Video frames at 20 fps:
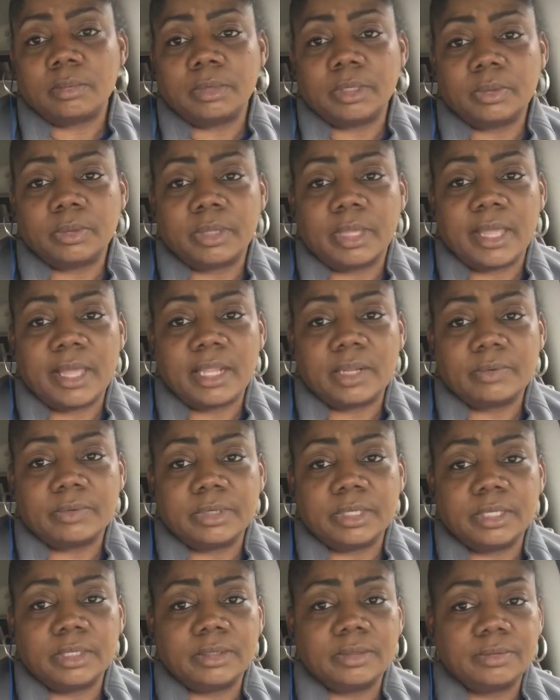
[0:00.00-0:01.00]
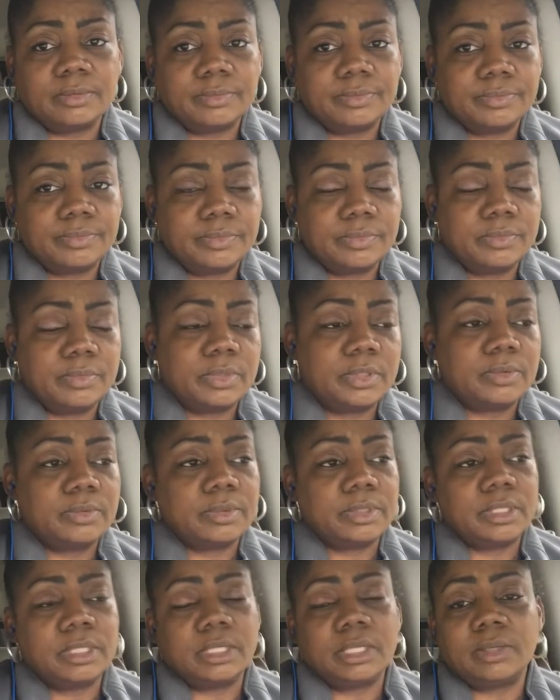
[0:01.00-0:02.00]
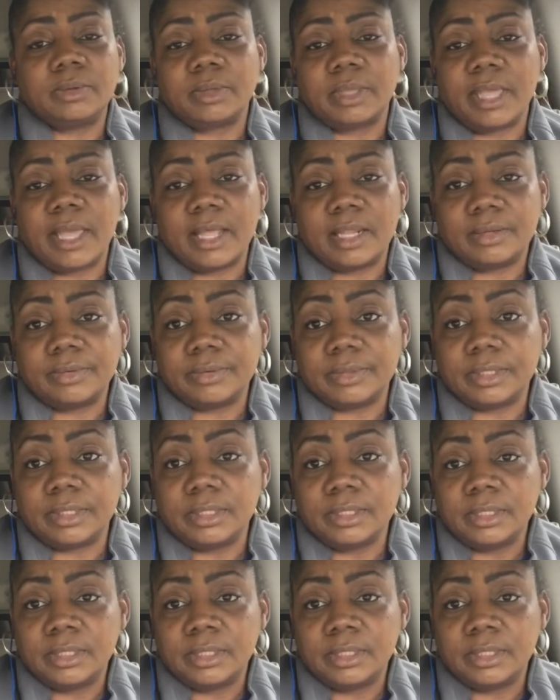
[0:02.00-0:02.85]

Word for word: low calorie, well, really low calorie,